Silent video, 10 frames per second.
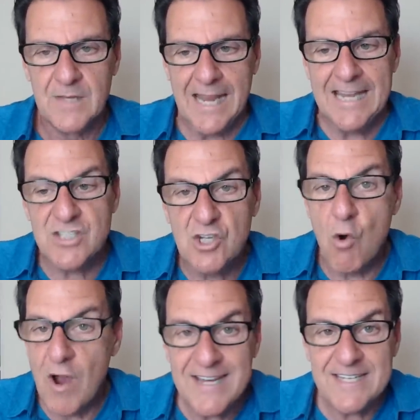It's
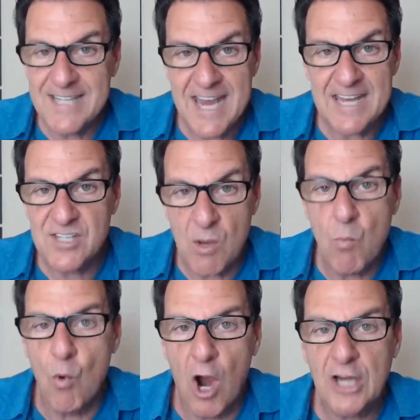going to take some
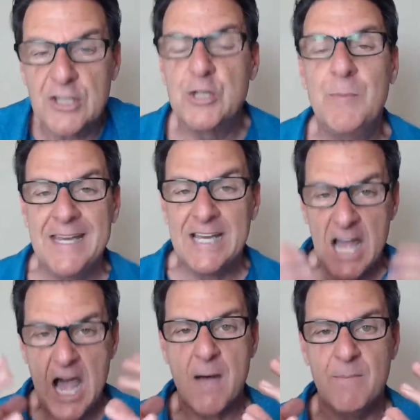work to
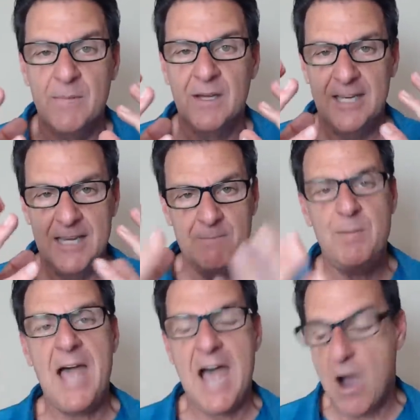become
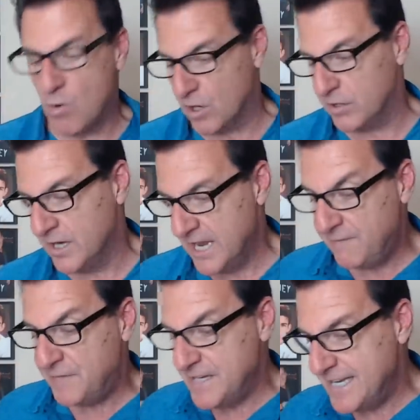empowered.
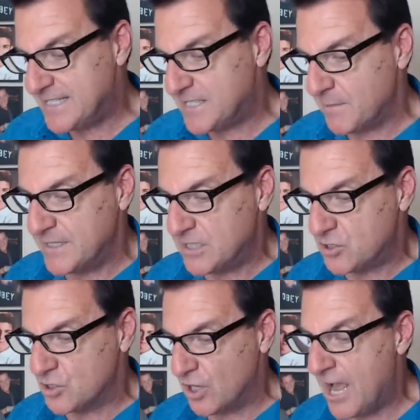If you need some
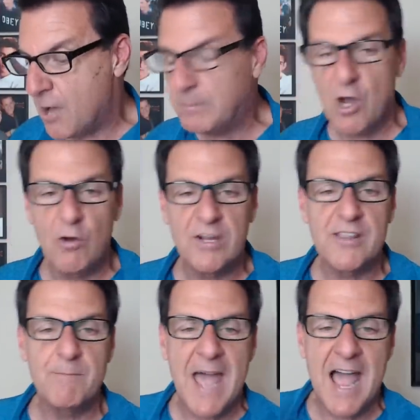additional help, go to the
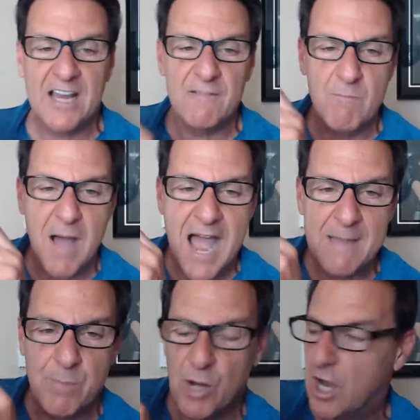back of my
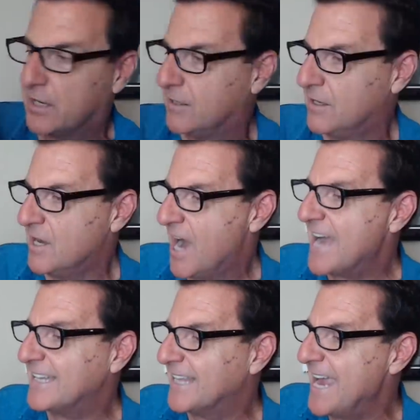book.
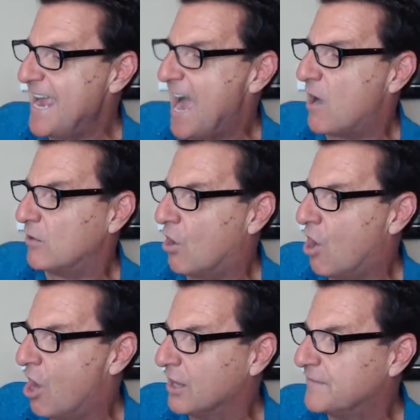I lay out
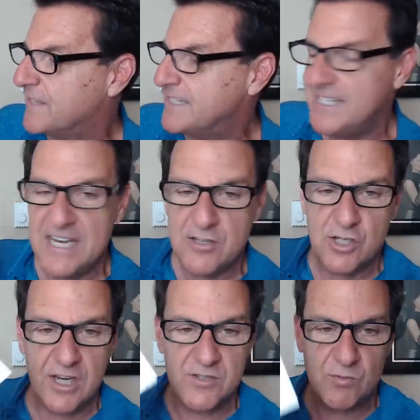all of the teachings